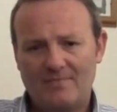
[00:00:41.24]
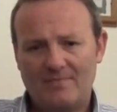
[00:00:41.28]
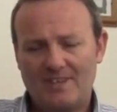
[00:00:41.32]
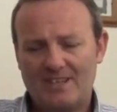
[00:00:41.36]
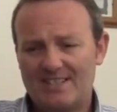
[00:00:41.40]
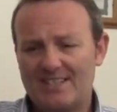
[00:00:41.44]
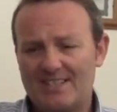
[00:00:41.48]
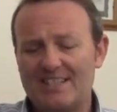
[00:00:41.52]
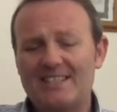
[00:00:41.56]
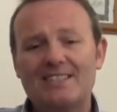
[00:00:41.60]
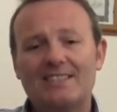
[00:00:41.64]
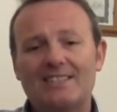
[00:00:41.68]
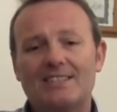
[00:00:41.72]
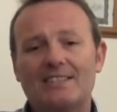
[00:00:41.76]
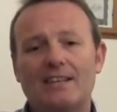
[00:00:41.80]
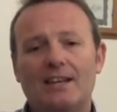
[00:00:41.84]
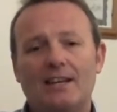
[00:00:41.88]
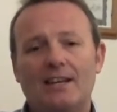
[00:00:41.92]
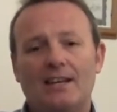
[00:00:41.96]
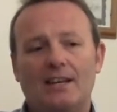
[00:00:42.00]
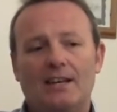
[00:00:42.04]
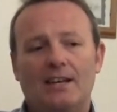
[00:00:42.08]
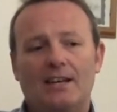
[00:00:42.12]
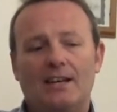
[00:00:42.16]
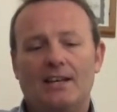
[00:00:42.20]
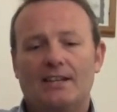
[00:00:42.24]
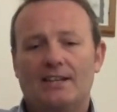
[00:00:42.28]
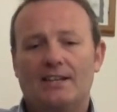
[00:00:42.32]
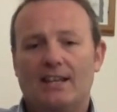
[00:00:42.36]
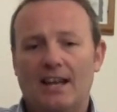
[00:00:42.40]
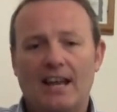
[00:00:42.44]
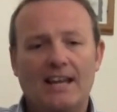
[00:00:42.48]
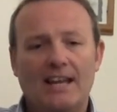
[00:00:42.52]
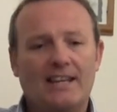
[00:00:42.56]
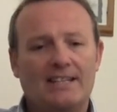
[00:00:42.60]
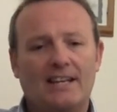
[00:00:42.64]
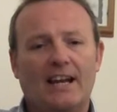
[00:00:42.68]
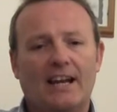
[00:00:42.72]
Since the
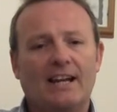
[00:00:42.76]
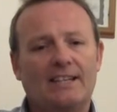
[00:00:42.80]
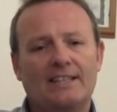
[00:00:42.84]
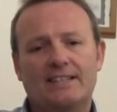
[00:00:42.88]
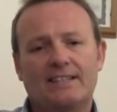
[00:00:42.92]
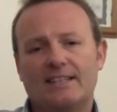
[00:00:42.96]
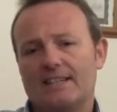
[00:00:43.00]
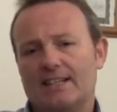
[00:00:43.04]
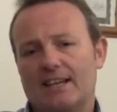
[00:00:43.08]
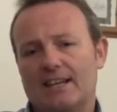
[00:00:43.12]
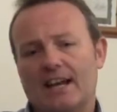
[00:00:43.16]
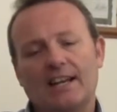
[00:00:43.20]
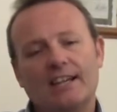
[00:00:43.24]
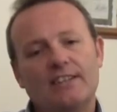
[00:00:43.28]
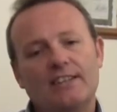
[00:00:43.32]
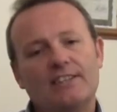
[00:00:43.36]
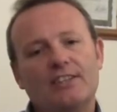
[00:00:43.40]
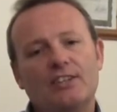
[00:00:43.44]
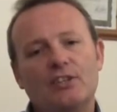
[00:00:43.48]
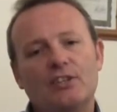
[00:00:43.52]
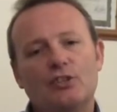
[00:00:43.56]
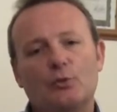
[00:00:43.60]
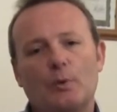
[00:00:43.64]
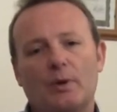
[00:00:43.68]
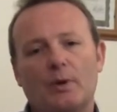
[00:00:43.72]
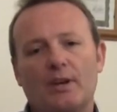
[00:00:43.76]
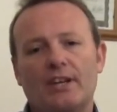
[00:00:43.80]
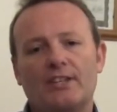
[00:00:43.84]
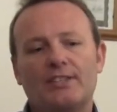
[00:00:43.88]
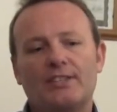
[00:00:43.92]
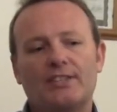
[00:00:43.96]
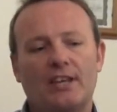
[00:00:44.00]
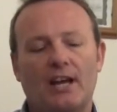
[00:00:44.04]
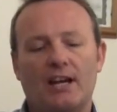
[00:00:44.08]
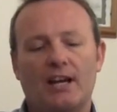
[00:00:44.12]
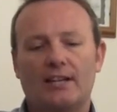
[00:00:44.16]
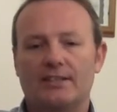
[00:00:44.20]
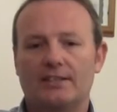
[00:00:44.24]
late 1990s, when I
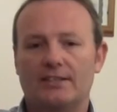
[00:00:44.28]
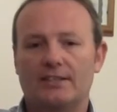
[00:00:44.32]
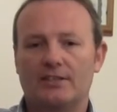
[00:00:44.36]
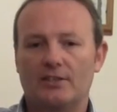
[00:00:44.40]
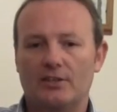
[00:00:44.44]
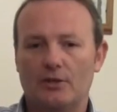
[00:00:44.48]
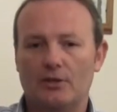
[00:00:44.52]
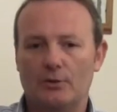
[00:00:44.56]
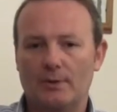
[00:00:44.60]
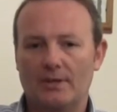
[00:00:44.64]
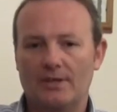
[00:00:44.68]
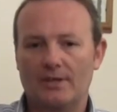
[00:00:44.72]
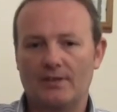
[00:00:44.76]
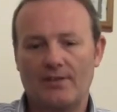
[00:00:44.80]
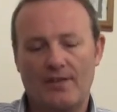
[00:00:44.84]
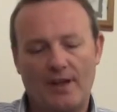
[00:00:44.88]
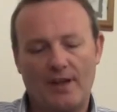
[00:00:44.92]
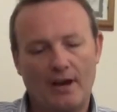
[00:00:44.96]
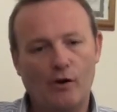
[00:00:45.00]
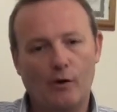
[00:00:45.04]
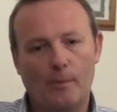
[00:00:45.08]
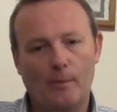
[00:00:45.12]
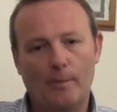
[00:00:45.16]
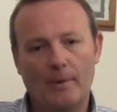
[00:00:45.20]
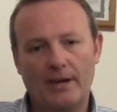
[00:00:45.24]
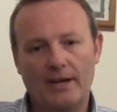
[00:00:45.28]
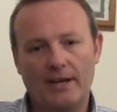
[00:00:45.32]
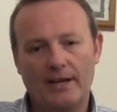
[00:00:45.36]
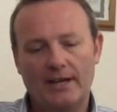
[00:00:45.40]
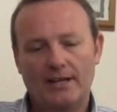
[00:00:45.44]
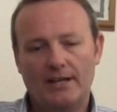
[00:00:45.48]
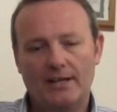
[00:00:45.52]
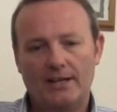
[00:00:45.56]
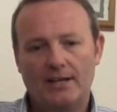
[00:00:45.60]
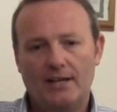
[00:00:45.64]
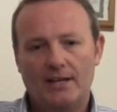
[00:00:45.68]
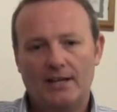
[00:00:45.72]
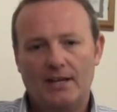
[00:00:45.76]
started doing therapy,
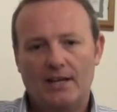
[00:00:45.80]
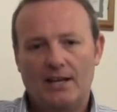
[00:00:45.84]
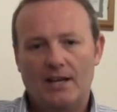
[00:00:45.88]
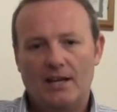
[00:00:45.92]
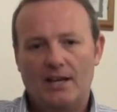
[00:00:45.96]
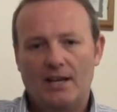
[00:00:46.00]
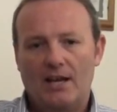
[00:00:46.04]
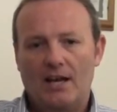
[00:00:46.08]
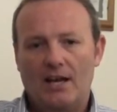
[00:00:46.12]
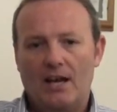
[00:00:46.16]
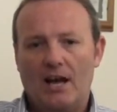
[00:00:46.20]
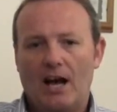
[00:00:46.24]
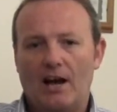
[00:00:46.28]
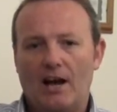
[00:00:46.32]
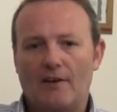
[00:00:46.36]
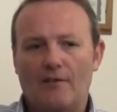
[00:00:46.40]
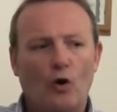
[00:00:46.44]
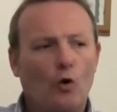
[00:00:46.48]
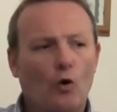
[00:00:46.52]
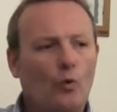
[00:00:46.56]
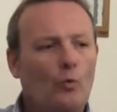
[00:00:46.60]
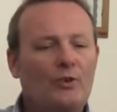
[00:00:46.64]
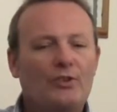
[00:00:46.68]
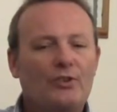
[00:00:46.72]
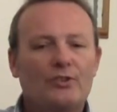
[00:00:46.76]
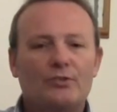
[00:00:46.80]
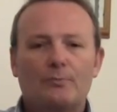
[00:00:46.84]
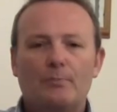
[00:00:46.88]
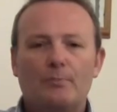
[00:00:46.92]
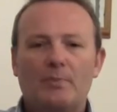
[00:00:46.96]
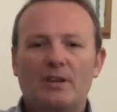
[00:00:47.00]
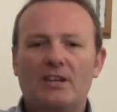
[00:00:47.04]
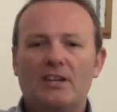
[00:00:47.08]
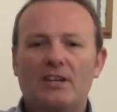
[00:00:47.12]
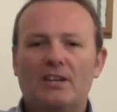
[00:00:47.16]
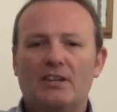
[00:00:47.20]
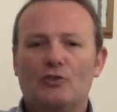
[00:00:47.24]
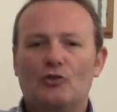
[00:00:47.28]
I've always
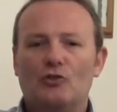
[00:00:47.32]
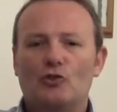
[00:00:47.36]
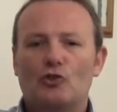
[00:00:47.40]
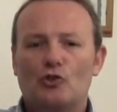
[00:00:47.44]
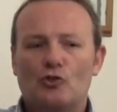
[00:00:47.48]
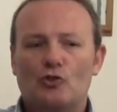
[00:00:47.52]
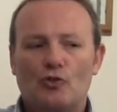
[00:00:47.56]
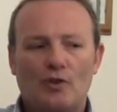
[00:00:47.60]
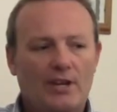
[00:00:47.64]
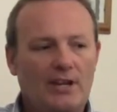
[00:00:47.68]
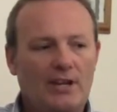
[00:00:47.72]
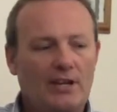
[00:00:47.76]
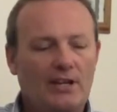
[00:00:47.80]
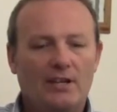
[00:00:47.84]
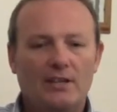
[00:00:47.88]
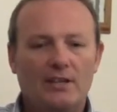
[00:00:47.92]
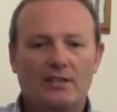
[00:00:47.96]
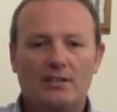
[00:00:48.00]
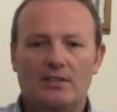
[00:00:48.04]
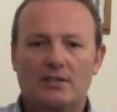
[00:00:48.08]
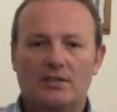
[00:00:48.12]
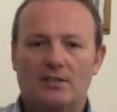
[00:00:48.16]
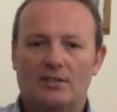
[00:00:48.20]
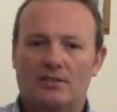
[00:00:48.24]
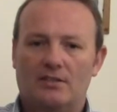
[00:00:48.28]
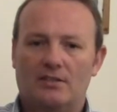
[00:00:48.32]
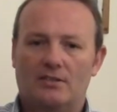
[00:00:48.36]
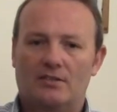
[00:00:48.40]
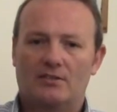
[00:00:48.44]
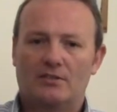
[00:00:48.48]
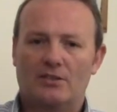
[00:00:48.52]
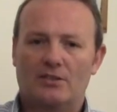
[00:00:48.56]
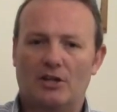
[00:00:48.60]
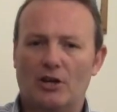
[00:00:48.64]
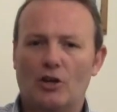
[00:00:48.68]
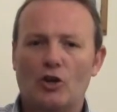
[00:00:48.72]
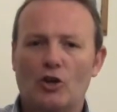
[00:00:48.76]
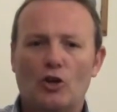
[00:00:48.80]
been intrigued
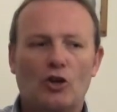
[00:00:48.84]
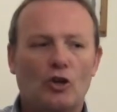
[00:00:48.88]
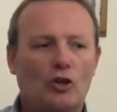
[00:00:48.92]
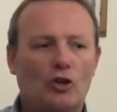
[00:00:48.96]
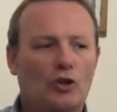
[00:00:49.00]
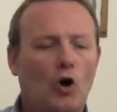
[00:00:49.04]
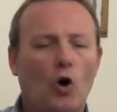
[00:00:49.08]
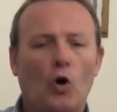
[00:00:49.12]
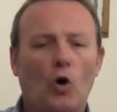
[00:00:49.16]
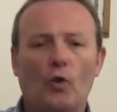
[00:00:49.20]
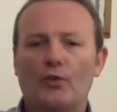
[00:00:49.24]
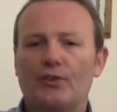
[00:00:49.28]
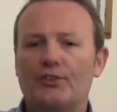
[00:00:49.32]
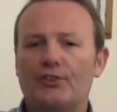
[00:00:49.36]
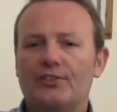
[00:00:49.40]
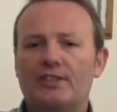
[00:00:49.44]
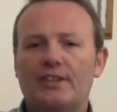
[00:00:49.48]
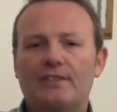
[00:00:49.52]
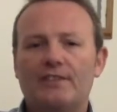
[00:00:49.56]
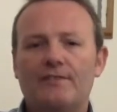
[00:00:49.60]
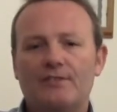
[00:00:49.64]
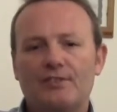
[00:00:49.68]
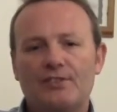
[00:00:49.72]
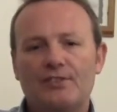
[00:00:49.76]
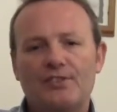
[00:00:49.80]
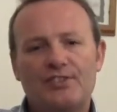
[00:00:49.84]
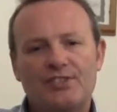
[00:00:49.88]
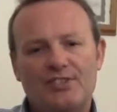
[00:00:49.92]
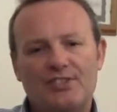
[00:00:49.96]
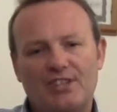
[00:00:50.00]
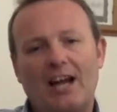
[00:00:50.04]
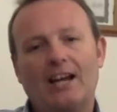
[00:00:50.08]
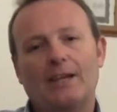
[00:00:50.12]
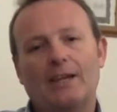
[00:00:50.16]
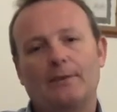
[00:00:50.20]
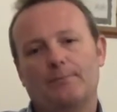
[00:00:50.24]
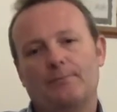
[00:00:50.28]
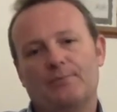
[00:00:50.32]
to look at all the different
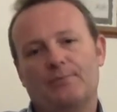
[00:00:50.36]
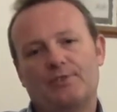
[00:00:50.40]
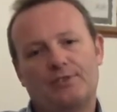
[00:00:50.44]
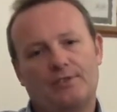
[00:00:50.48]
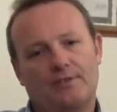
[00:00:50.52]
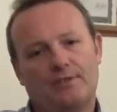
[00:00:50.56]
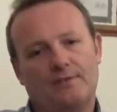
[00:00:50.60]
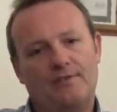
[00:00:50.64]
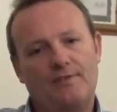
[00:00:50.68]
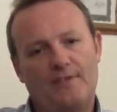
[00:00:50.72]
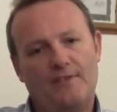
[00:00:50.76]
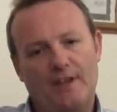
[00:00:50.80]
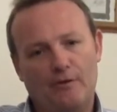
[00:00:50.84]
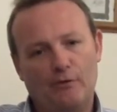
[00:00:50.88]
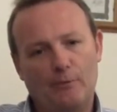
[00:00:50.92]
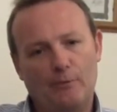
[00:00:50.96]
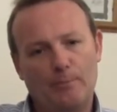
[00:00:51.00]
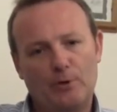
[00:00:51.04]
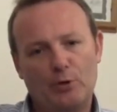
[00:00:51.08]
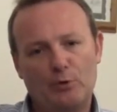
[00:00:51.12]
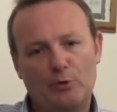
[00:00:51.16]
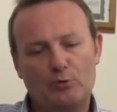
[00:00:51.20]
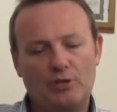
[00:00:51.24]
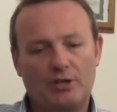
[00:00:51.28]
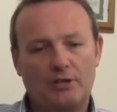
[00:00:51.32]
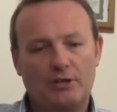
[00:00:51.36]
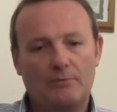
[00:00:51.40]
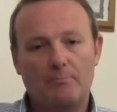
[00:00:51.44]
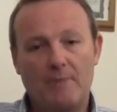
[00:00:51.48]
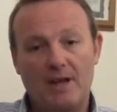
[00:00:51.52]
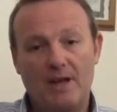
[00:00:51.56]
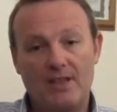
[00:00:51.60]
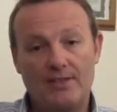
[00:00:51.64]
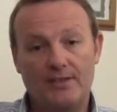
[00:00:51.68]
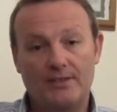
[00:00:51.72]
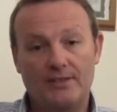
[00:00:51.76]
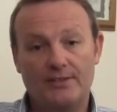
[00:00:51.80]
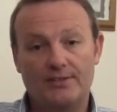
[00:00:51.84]
types of therapeutic
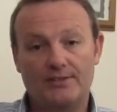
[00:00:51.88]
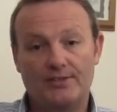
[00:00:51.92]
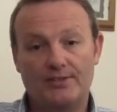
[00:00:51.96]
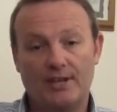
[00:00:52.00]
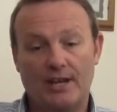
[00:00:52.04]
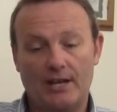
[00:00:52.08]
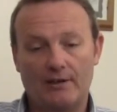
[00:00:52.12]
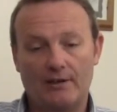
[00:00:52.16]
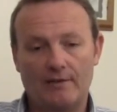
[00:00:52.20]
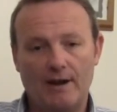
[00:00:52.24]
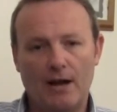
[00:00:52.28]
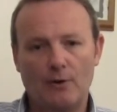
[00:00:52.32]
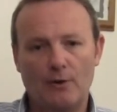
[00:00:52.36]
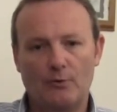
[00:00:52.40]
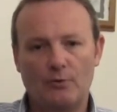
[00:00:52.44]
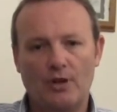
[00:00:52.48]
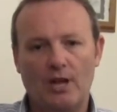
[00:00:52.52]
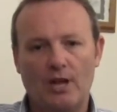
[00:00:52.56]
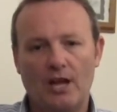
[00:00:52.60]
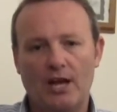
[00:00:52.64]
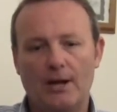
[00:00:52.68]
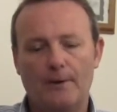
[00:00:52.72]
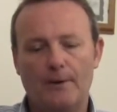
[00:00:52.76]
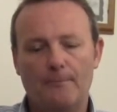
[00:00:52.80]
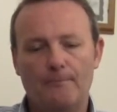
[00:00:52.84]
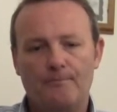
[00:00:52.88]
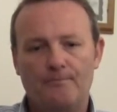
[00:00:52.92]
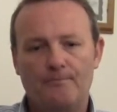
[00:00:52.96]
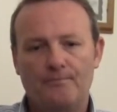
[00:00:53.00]
methods that are out there.